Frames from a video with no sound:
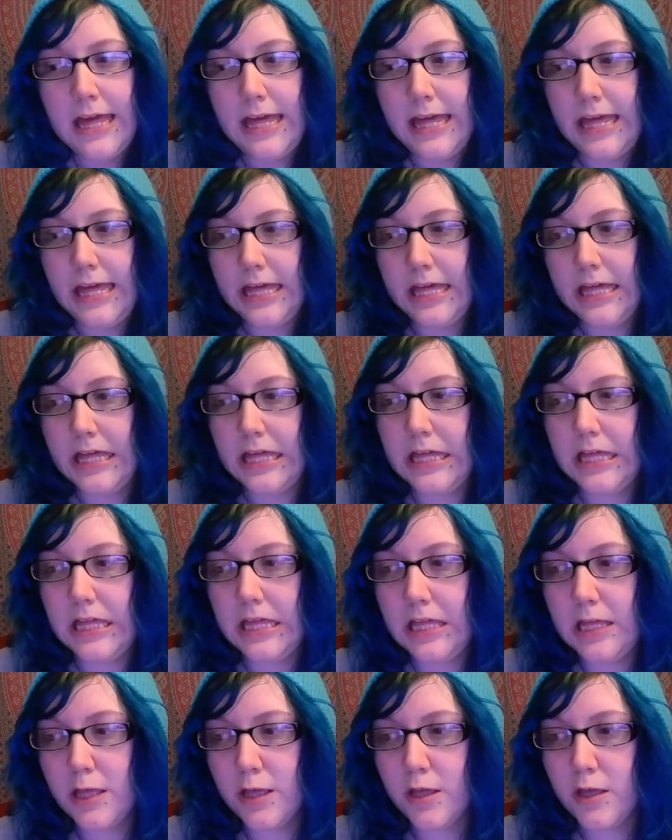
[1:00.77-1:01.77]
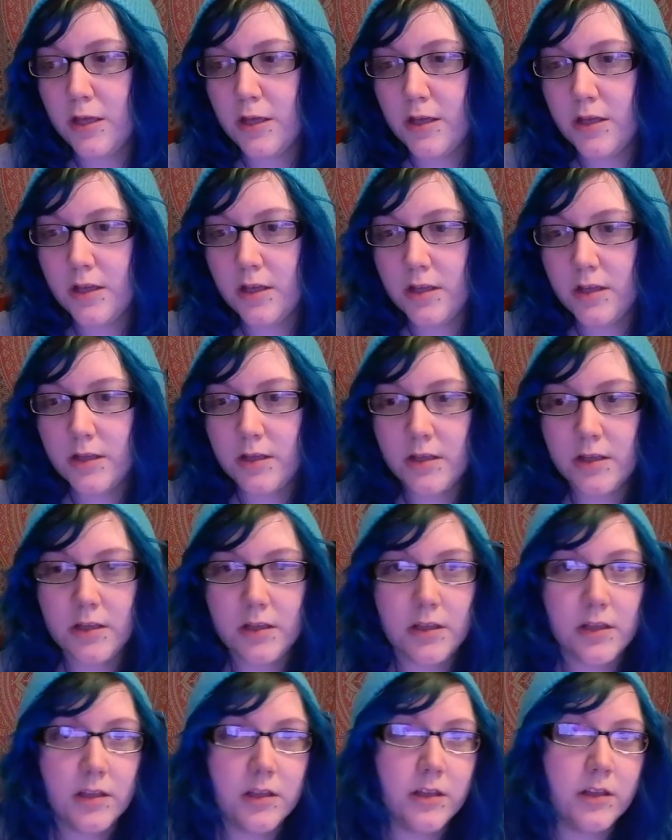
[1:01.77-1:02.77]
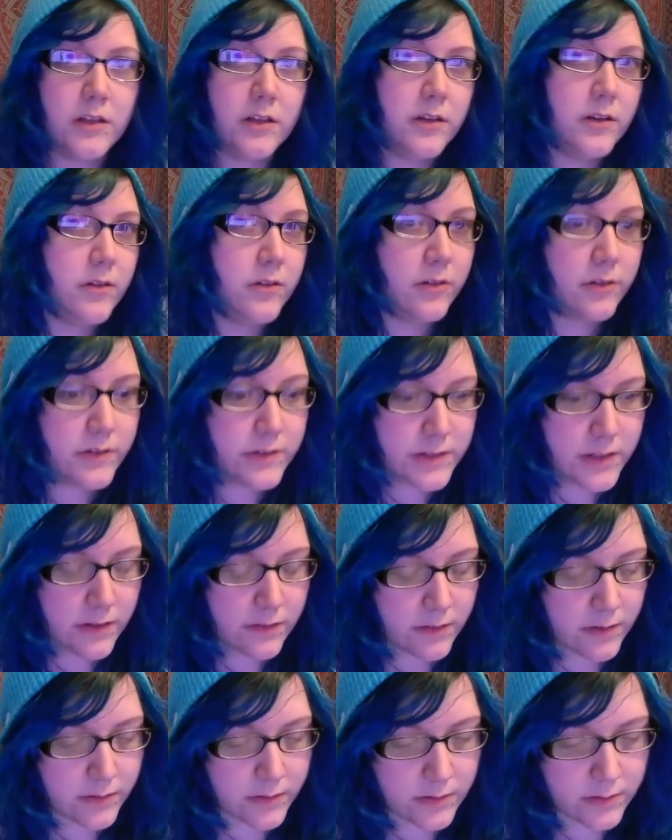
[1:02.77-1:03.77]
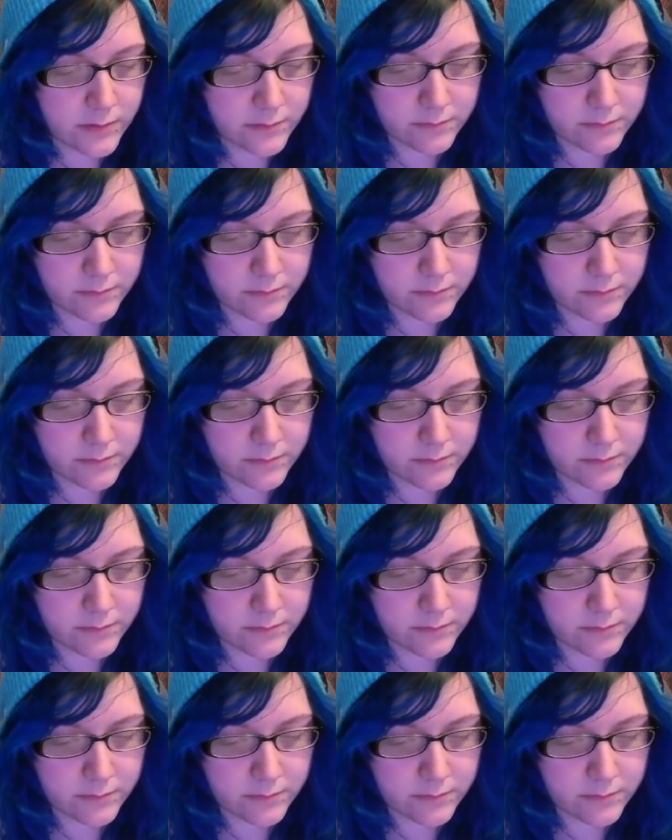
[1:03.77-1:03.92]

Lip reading: and you don't always get around to